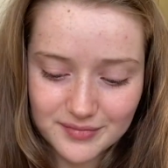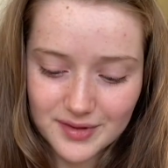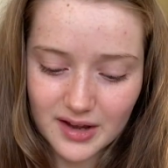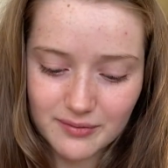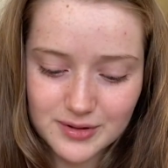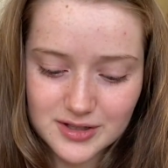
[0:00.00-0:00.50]

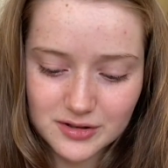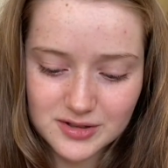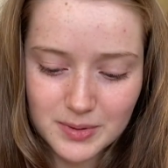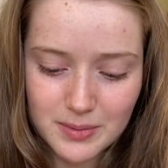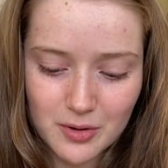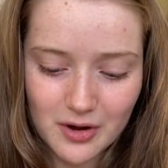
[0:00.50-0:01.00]
I've been told to
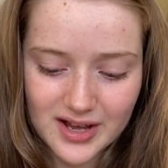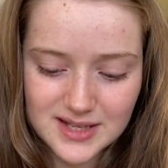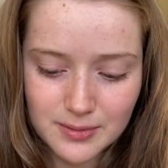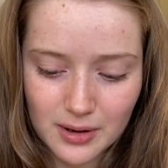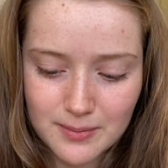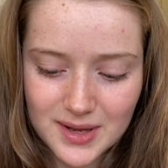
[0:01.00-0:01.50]
be more
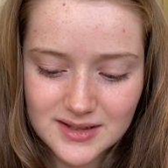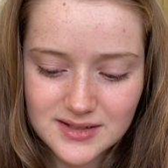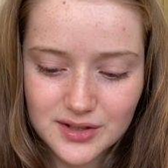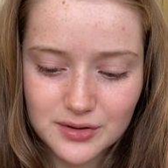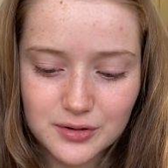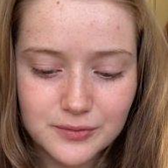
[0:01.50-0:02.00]

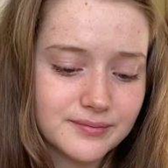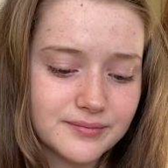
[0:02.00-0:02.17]
experimental,